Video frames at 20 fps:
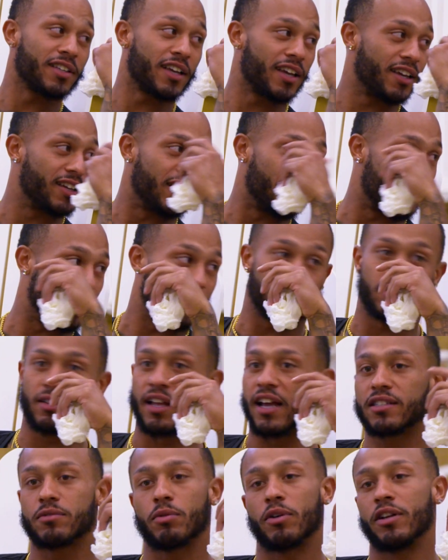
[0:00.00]
say,
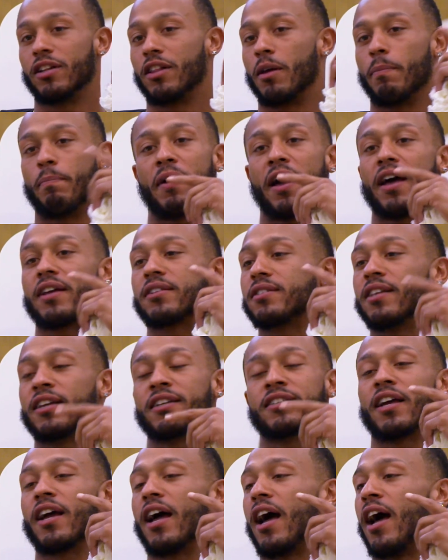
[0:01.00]
that's one of the yeah. best
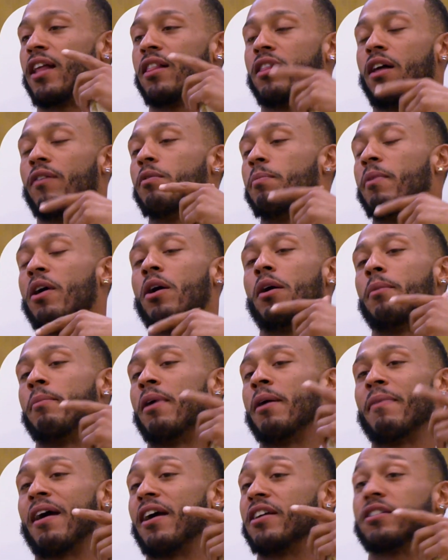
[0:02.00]
things I, I, love about
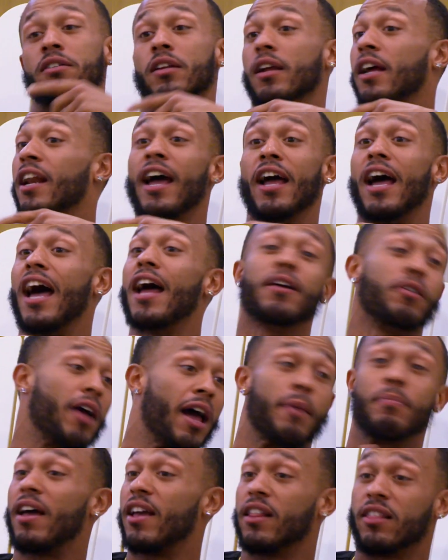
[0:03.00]
my marriage. And I, yeah. I,
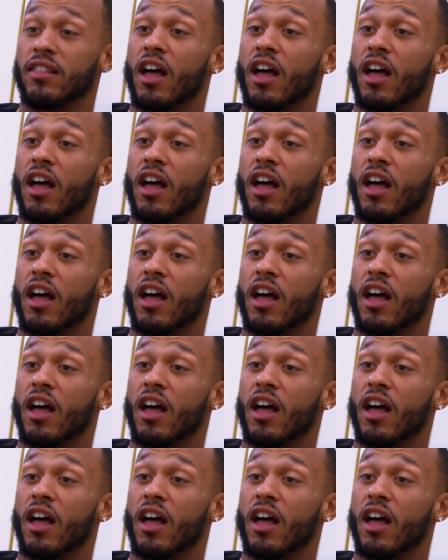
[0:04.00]
I'm not in